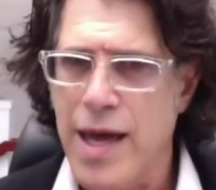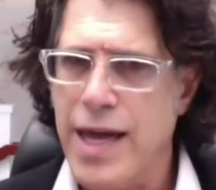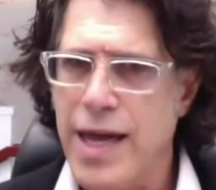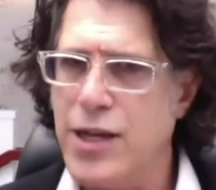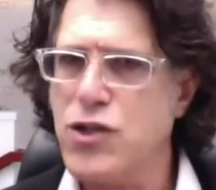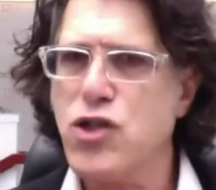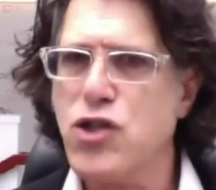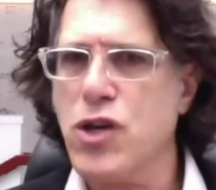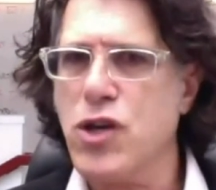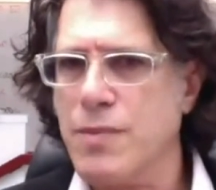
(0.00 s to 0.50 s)

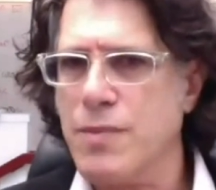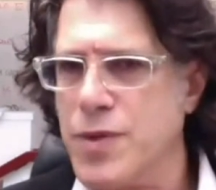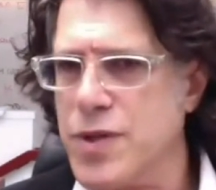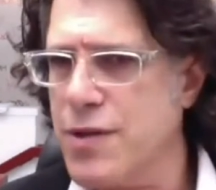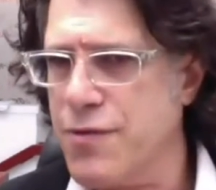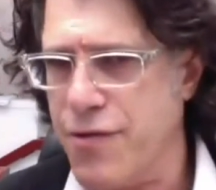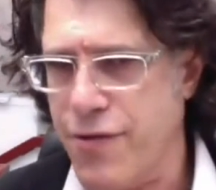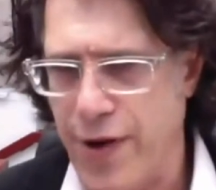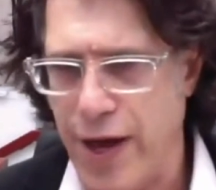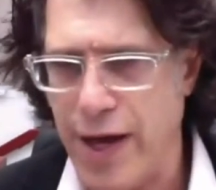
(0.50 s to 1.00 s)
It jumps
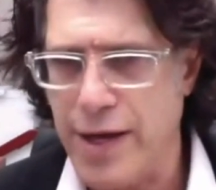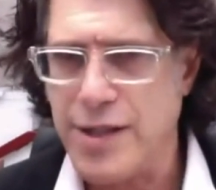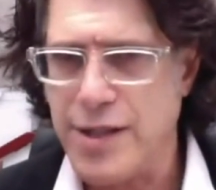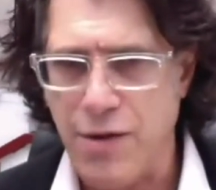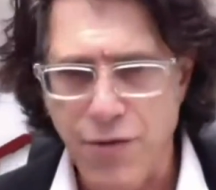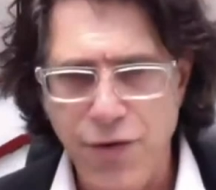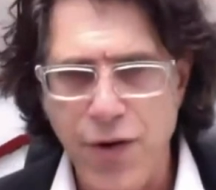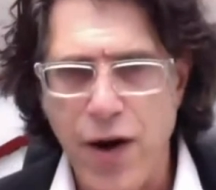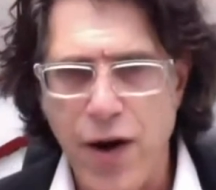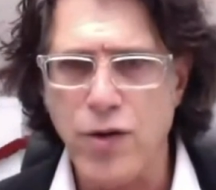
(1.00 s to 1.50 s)
the fence.
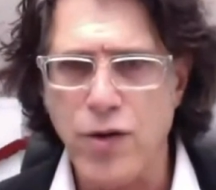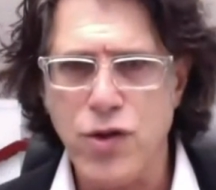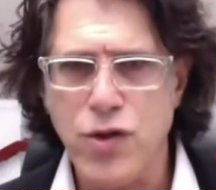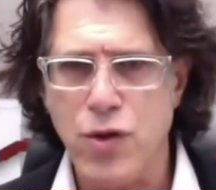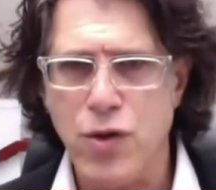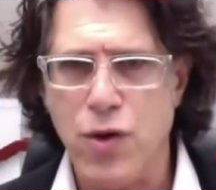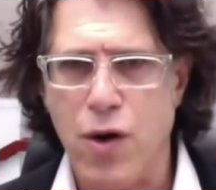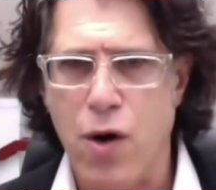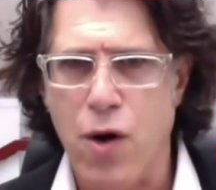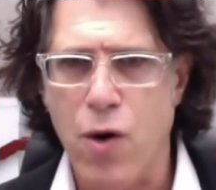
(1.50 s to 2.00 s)
It follows
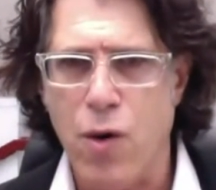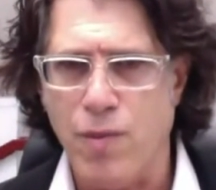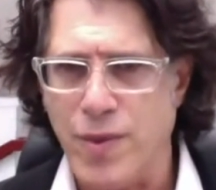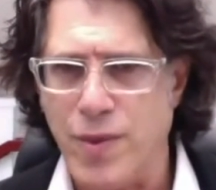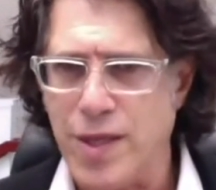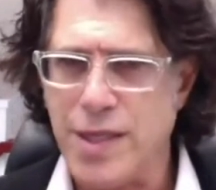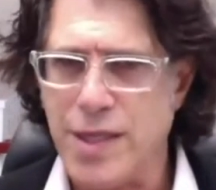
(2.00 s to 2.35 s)
you home.